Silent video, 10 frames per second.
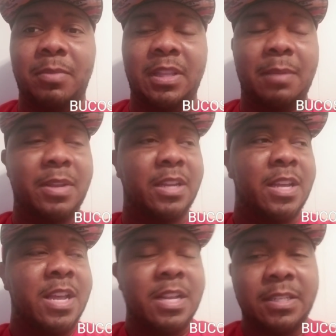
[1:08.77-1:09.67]
But let me
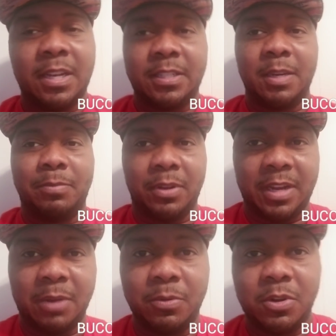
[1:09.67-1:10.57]
touch up on
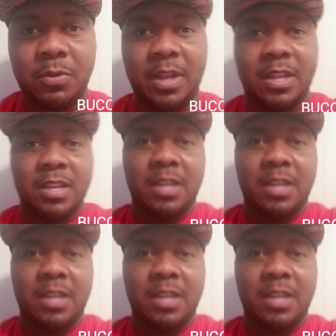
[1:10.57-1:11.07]
that real quick.